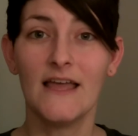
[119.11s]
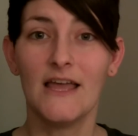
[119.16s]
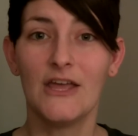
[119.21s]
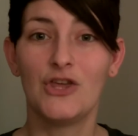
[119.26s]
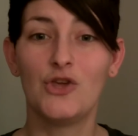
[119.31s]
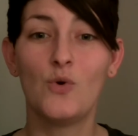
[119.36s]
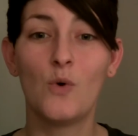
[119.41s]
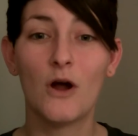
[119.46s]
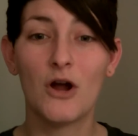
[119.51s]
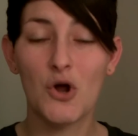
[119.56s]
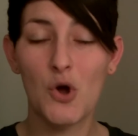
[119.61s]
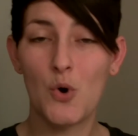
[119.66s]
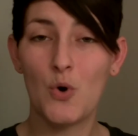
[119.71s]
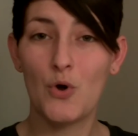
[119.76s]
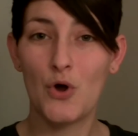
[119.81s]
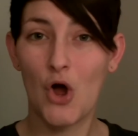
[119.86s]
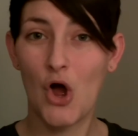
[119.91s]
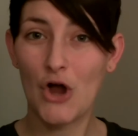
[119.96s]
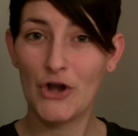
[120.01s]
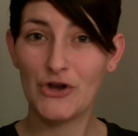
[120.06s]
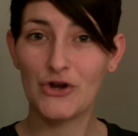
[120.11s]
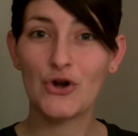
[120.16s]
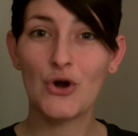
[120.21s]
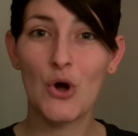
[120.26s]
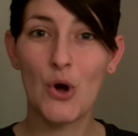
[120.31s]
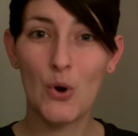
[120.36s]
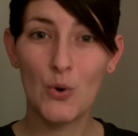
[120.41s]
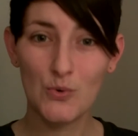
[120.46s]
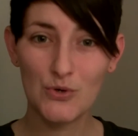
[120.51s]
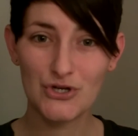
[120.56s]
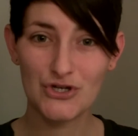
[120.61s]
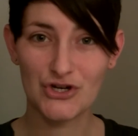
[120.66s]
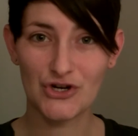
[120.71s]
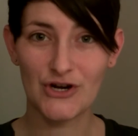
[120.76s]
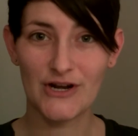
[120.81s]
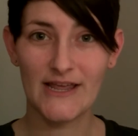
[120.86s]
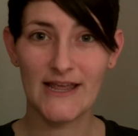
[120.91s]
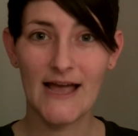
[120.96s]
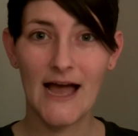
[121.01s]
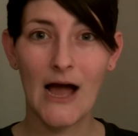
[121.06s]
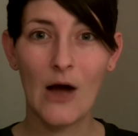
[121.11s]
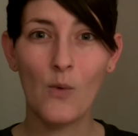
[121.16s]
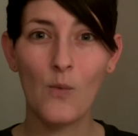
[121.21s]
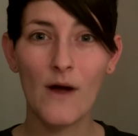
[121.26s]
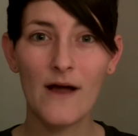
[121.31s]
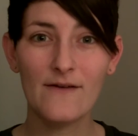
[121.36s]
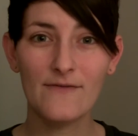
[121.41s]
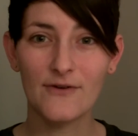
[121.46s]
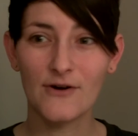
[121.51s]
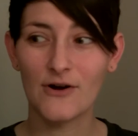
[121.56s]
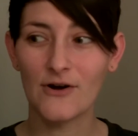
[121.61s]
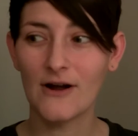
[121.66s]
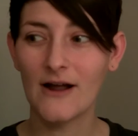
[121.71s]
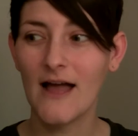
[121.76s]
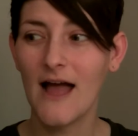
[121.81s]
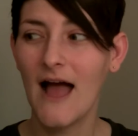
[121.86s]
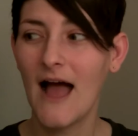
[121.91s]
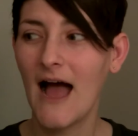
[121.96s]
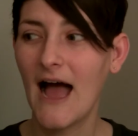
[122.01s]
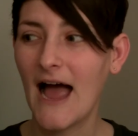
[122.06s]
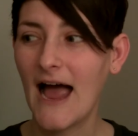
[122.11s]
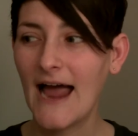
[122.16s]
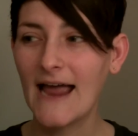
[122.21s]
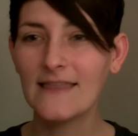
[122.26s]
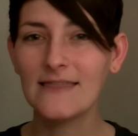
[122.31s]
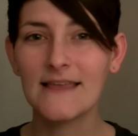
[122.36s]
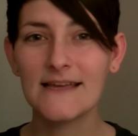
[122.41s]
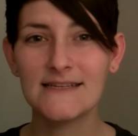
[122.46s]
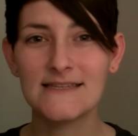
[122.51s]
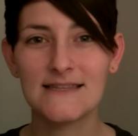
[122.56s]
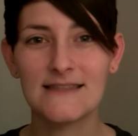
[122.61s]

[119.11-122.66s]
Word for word: You are on, on your own journey. However, I'd like to